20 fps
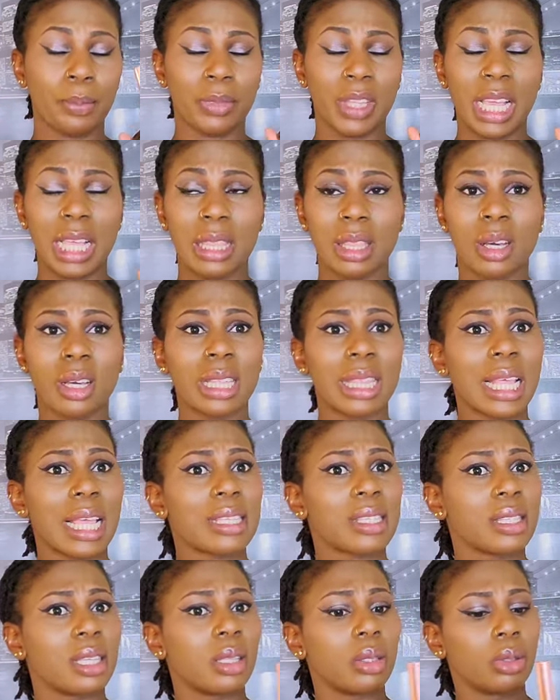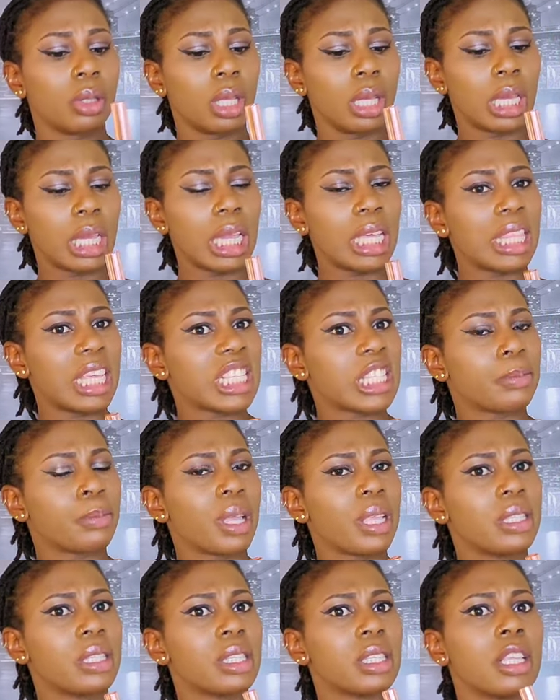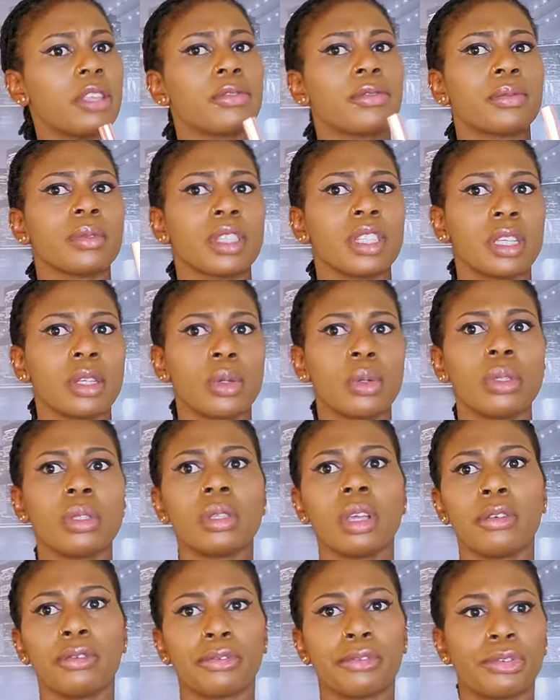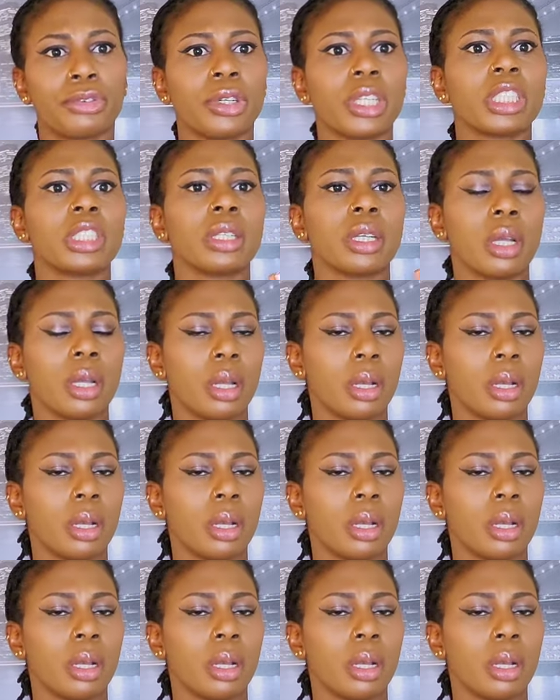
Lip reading: a long-lasting, inexpensive, good, fresh,